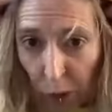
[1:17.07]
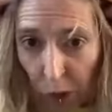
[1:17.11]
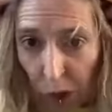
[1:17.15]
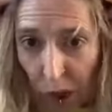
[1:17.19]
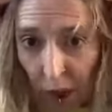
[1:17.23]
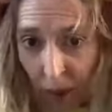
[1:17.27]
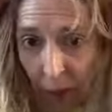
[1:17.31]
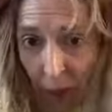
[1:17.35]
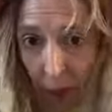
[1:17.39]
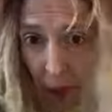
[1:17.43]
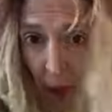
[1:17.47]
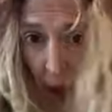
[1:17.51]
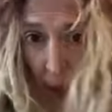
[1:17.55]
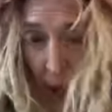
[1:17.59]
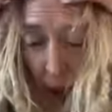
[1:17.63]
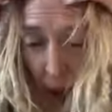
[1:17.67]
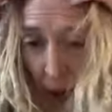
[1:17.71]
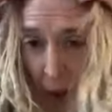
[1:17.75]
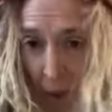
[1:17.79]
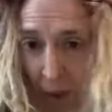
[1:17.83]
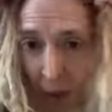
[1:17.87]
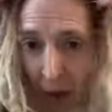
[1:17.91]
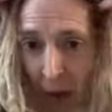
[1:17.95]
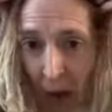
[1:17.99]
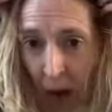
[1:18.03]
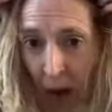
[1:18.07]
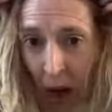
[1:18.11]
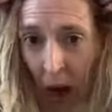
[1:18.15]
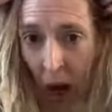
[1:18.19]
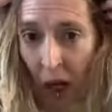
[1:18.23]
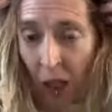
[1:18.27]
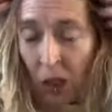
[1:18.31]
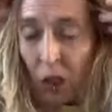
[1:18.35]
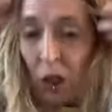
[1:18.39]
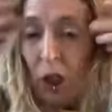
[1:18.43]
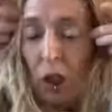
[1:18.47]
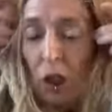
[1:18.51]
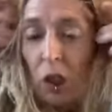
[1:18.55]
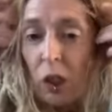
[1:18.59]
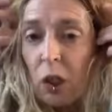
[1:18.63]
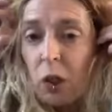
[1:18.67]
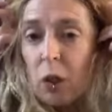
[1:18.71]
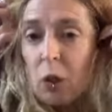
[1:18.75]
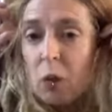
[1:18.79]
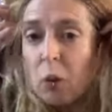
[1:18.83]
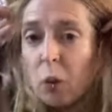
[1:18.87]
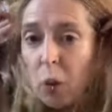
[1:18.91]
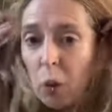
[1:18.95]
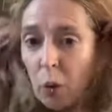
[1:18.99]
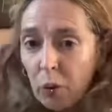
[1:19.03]
put in there. I just
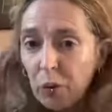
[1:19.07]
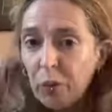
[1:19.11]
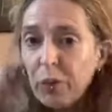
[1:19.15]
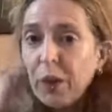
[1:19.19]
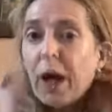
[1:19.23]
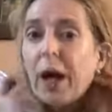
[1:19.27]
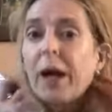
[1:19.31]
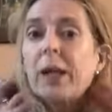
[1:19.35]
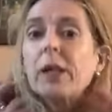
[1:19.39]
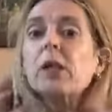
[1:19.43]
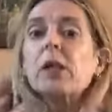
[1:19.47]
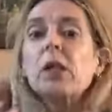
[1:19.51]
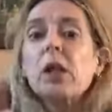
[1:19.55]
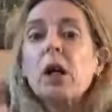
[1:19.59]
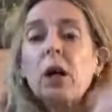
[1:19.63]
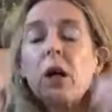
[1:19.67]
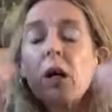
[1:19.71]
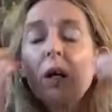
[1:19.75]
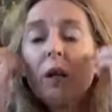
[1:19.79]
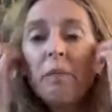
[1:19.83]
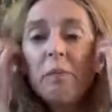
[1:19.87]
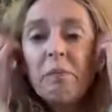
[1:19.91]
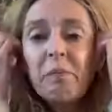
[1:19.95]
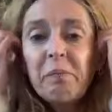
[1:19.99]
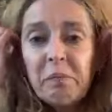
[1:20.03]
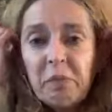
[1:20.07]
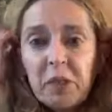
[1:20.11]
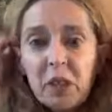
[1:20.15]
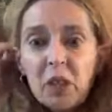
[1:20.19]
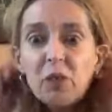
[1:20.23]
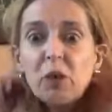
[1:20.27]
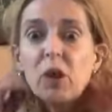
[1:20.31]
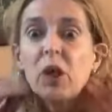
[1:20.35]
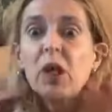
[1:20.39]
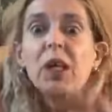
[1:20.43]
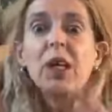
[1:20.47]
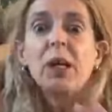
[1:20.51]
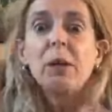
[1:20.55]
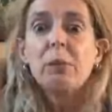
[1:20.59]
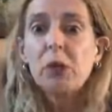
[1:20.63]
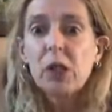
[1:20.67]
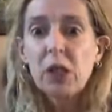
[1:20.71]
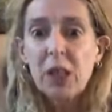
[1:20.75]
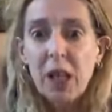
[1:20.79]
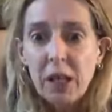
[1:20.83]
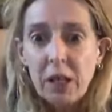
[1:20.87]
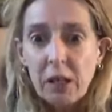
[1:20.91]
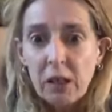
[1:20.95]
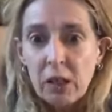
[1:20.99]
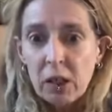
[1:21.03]
thought that um, you've got to keep
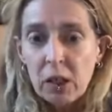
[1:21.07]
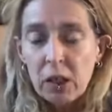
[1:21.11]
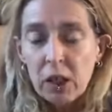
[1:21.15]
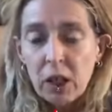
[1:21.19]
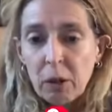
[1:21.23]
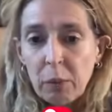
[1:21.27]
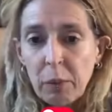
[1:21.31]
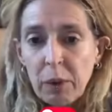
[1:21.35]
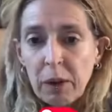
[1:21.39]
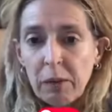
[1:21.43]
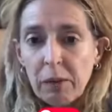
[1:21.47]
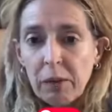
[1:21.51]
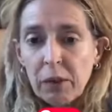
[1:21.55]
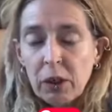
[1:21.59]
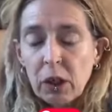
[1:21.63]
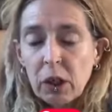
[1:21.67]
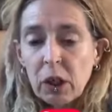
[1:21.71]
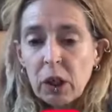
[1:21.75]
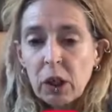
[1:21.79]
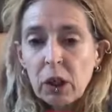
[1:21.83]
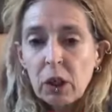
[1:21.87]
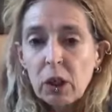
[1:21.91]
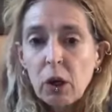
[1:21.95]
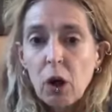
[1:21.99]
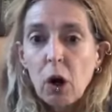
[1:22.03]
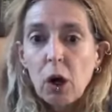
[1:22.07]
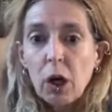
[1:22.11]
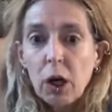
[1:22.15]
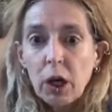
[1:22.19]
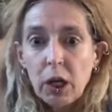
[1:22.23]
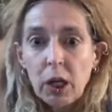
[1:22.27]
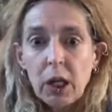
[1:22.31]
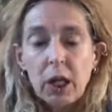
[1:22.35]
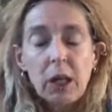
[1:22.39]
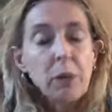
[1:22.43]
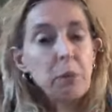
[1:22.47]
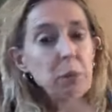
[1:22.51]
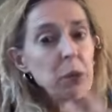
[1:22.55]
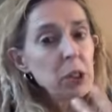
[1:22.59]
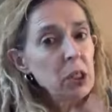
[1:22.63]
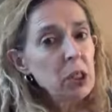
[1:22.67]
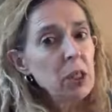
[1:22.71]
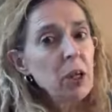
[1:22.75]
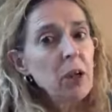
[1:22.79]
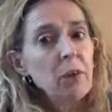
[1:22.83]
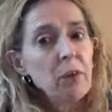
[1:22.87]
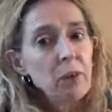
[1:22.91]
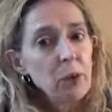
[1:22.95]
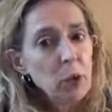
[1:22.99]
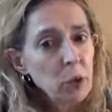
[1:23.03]
standards up, haven't you? You've got to keep
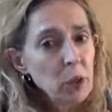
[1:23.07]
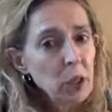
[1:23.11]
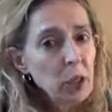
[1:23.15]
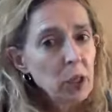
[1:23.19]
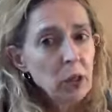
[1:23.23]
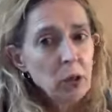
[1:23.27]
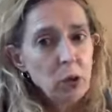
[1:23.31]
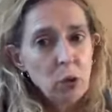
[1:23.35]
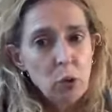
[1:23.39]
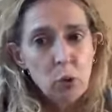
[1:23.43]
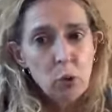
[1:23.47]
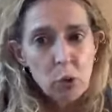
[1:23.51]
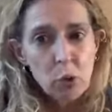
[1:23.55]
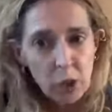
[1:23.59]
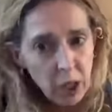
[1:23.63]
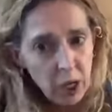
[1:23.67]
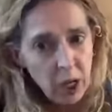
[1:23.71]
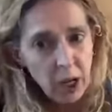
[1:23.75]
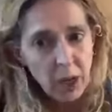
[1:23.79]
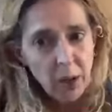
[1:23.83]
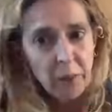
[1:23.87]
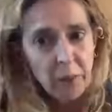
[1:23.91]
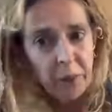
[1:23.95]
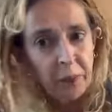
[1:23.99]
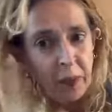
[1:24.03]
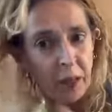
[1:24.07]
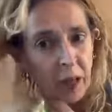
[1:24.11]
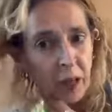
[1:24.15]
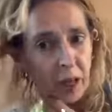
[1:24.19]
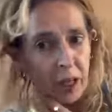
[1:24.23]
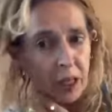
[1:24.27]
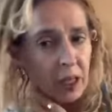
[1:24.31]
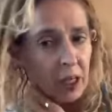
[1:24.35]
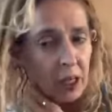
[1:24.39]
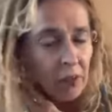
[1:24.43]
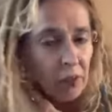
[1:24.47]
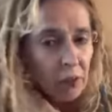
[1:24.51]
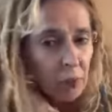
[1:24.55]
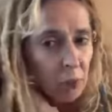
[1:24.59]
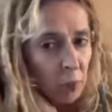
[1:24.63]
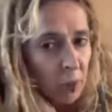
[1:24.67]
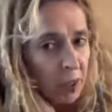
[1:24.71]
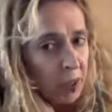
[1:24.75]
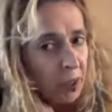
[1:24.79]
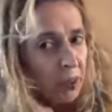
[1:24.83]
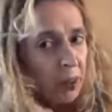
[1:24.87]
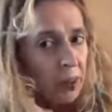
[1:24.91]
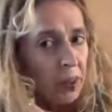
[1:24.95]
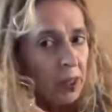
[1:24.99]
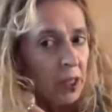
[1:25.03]
yourself looking good, even
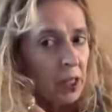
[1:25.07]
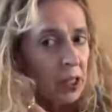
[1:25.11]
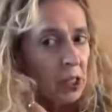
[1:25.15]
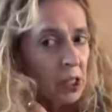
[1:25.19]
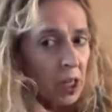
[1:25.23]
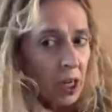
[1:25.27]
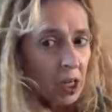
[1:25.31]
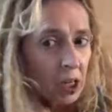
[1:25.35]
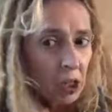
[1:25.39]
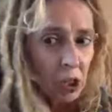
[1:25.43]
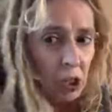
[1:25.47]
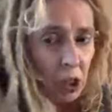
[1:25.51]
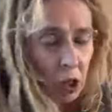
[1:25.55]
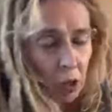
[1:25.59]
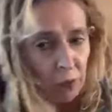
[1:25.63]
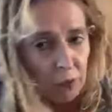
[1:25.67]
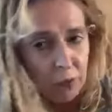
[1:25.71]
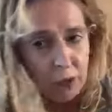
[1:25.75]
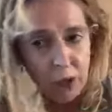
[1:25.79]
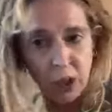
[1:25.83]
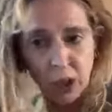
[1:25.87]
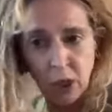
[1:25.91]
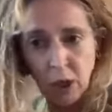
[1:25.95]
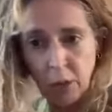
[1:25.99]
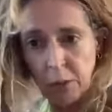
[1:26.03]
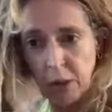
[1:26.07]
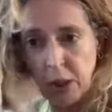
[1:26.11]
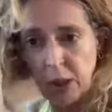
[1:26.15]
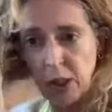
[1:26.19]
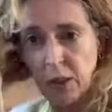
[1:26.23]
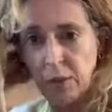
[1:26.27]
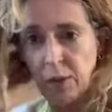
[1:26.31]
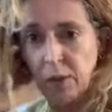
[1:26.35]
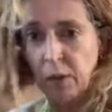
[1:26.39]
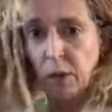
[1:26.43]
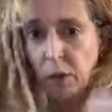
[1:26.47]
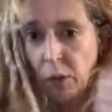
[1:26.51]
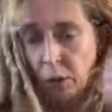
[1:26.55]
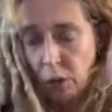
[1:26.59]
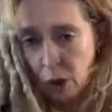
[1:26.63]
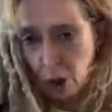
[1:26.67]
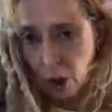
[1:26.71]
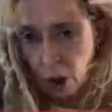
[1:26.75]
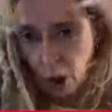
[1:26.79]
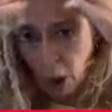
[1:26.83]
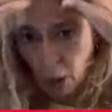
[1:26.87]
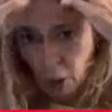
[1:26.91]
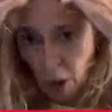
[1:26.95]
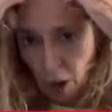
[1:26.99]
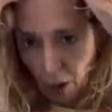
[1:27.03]
when things get tough and times are difficult.
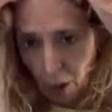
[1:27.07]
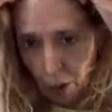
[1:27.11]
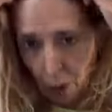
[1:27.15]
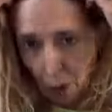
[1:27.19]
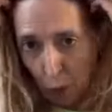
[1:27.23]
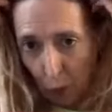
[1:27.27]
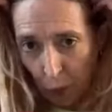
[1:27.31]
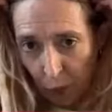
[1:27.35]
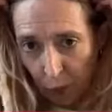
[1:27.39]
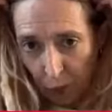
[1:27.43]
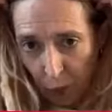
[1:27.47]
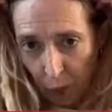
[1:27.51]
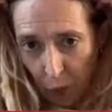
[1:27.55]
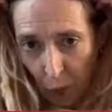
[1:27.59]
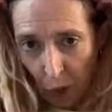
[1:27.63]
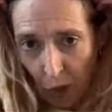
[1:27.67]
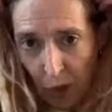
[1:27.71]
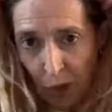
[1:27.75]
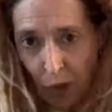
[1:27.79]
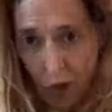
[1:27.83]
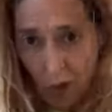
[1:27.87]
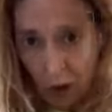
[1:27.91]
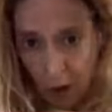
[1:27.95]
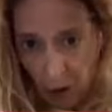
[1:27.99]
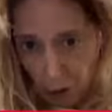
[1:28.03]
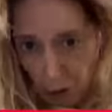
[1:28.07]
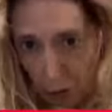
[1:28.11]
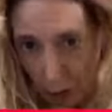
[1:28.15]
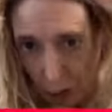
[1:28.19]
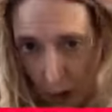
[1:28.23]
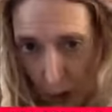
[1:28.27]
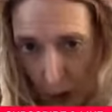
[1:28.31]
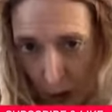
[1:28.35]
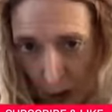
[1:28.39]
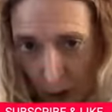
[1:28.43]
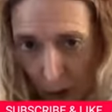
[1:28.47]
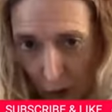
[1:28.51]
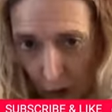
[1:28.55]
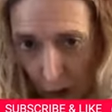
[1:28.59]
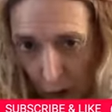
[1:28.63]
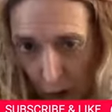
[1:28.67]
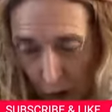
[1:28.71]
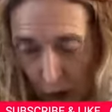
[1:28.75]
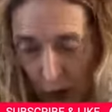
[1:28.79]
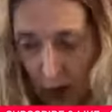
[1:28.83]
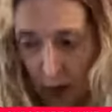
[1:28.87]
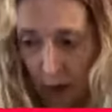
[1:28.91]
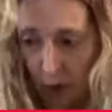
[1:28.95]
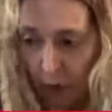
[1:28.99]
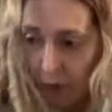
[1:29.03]
So I thought, why not put some
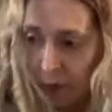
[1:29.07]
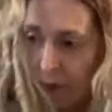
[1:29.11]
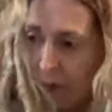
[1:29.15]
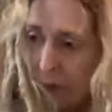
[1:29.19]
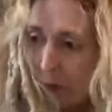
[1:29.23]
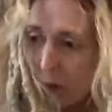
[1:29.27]
roots in,